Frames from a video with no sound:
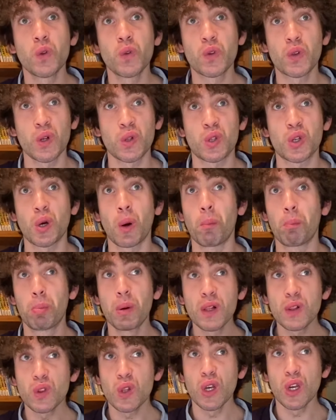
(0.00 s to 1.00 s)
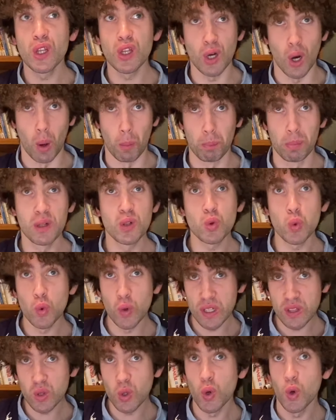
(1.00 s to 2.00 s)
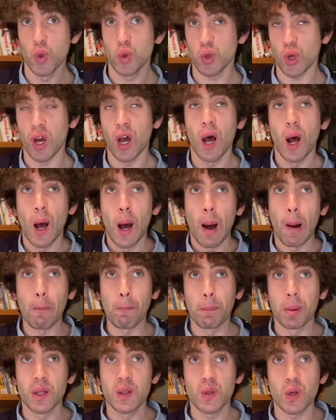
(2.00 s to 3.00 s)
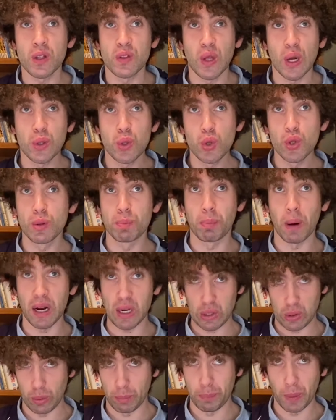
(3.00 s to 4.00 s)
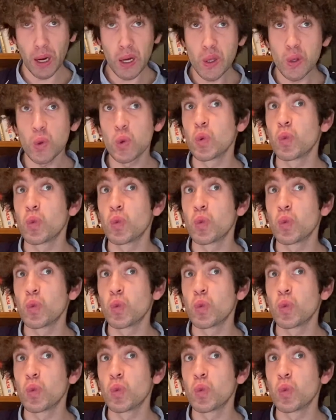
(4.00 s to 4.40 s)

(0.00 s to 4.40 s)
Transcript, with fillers: get completely obliterated, but that is by the by